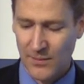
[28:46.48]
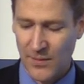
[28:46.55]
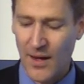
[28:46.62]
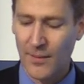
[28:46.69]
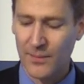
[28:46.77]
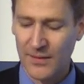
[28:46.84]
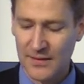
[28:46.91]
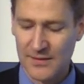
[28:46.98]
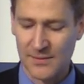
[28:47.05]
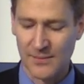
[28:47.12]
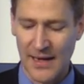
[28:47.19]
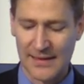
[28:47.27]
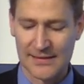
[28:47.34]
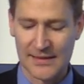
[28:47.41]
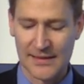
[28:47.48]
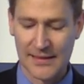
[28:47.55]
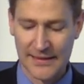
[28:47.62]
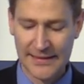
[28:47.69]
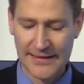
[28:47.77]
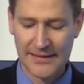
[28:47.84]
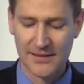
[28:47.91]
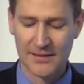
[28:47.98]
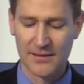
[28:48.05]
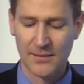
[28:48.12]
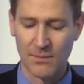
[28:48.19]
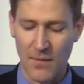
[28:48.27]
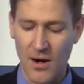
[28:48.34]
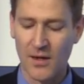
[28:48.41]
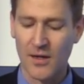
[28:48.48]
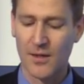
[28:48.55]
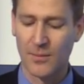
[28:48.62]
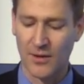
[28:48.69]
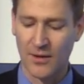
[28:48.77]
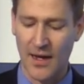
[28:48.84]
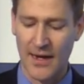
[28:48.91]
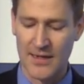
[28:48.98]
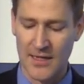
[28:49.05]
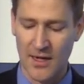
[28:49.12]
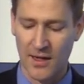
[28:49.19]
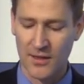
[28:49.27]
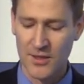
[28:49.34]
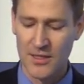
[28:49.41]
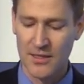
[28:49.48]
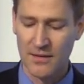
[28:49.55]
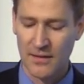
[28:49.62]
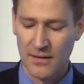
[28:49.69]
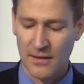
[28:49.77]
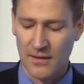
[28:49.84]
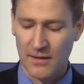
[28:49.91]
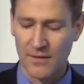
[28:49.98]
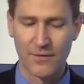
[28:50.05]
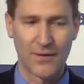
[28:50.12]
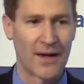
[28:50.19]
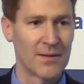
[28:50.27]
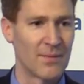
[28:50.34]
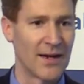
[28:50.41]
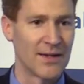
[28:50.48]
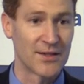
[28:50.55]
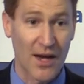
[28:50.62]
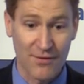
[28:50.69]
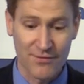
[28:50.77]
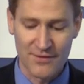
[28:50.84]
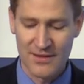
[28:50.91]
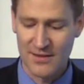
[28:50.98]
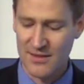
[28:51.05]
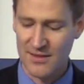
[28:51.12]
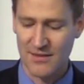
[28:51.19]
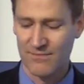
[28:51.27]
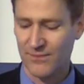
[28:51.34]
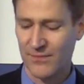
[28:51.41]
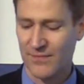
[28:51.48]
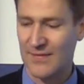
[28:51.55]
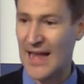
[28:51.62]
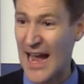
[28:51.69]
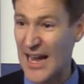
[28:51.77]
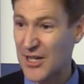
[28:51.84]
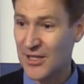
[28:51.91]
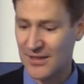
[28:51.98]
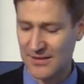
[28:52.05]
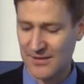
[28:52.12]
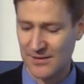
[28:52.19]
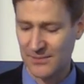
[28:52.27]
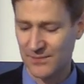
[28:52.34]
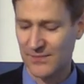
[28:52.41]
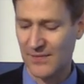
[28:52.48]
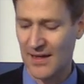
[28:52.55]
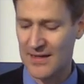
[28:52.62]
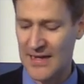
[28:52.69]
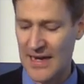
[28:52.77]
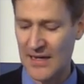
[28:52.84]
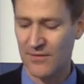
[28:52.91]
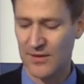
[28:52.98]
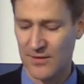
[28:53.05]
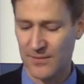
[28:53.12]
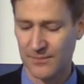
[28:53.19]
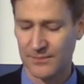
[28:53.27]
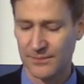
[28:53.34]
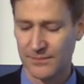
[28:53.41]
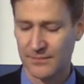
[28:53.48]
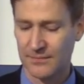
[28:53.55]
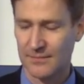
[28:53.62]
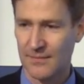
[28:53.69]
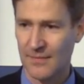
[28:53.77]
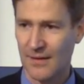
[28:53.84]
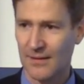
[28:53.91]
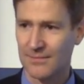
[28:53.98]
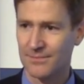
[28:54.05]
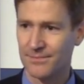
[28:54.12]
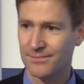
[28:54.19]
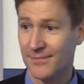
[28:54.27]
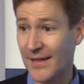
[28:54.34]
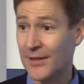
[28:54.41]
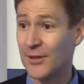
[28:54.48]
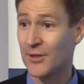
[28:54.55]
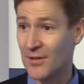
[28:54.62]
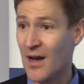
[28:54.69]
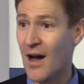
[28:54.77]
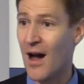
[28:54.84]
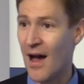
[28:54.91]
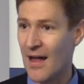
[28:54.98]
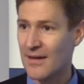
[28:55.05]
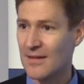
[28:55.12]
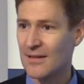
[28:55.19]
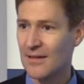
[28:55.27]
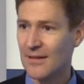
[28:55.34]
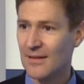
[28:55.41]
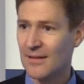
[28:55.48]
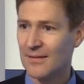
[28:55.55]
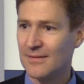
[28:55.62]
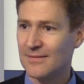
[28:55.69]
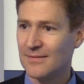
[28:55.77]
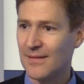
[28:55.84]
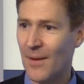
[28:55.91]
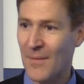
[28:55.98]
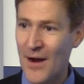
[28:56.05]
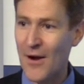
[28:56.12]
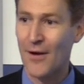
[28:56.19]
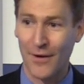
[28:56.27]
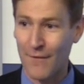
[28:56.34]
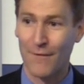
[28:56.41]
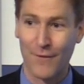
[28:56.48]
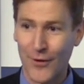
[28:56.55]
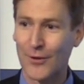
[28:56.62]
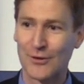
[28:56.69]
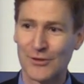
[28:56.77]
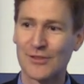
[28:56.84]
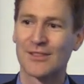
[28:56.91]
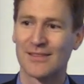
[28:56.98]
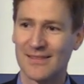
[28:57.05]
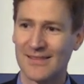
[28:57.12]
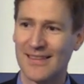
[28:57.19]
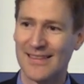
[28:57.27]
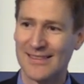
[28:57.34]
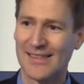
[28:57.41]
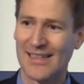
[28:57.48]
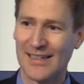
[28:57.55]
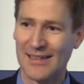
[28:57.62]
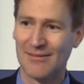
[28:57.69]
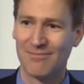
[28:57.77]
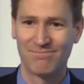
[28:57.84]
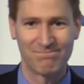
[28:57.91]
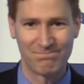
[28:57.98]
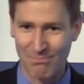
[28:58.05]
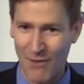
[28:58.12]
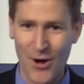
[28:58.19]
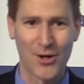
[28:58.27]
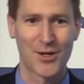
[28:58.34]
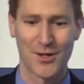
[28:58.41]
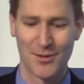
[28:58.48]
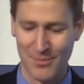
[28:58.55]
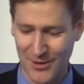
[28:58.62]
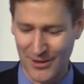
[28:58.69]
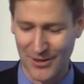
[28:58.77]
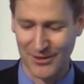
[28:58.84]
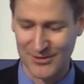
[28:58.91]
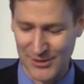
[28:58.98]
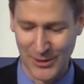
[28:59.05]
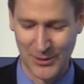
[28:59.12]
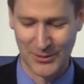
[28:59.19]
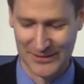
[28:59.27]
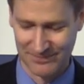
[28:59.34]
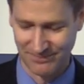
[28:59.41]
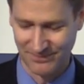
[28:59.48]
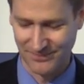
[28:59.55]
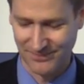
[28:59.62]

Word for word: Populism has a clear, marketable ideology defined by toughness, nationalism, and nativism. Like it or not, America First is a marketable slogan.